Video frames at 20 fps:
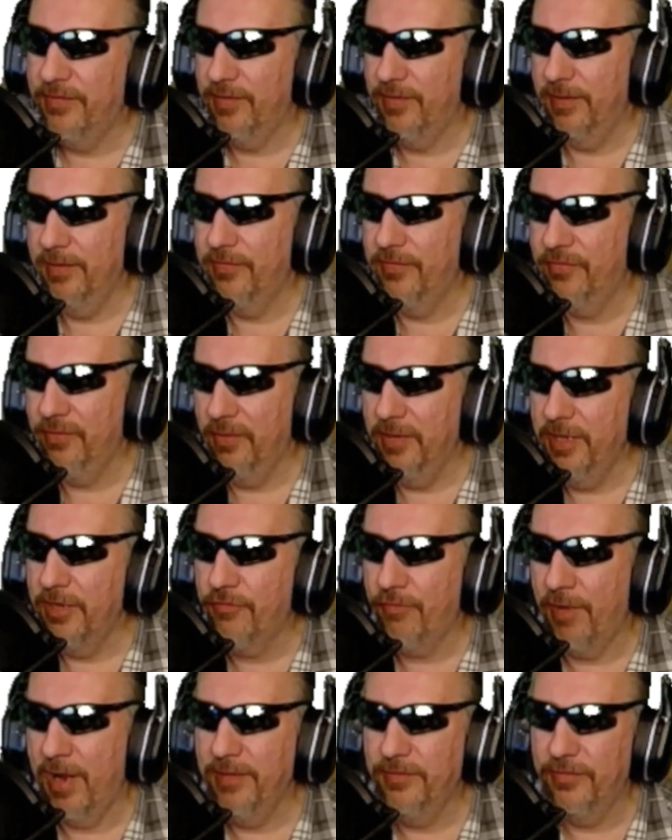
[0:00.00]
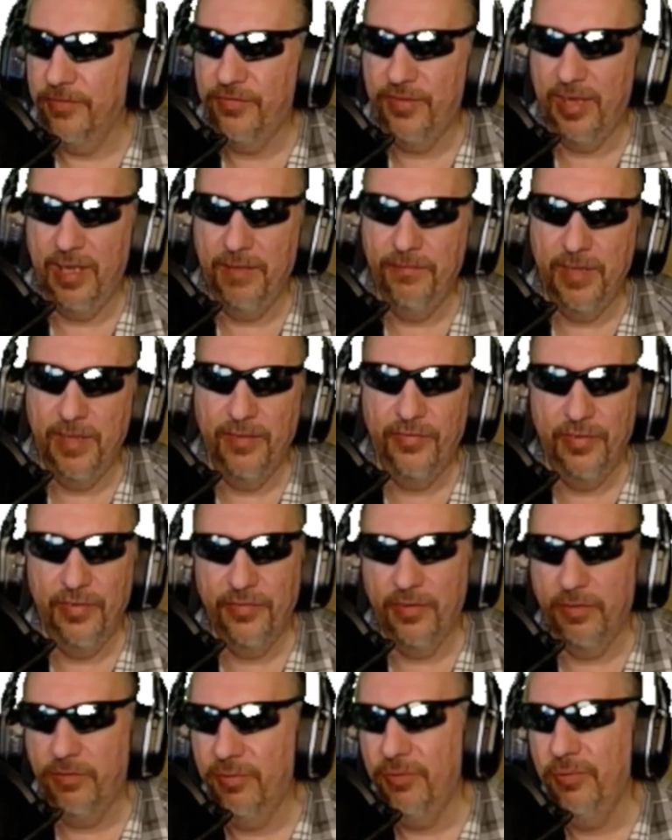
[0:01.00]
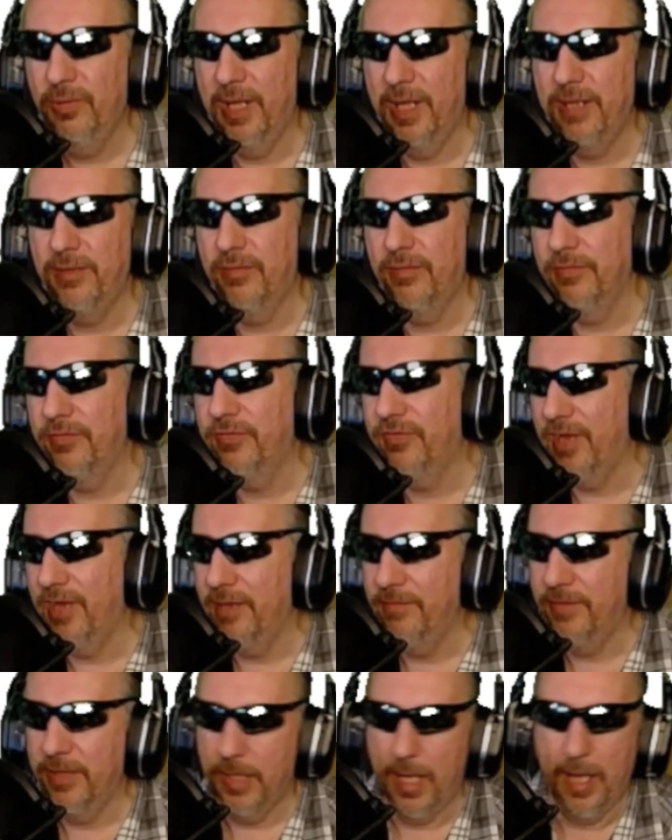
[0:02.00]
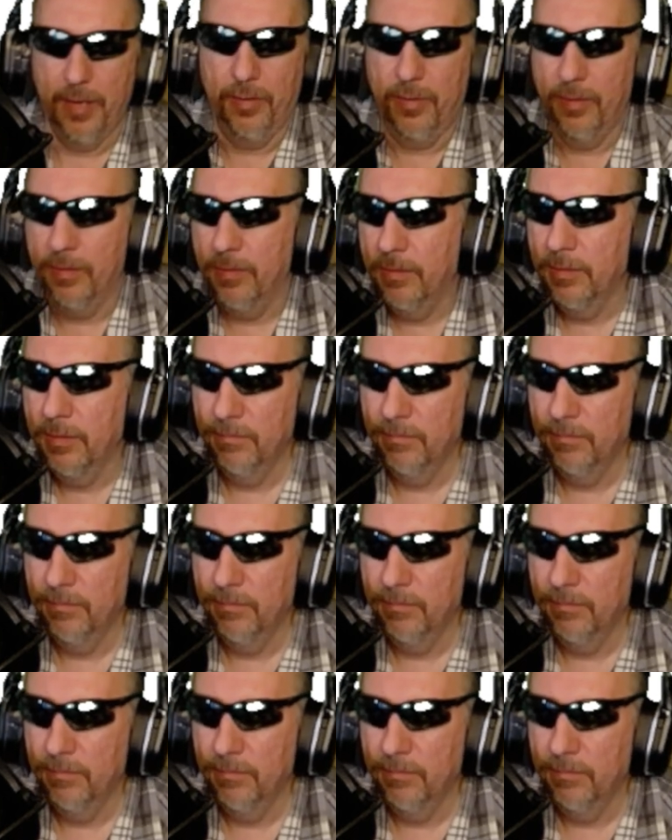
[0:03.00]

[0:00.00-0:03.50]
Or is Sony trying to save this? Is it too late to save it? I don't know.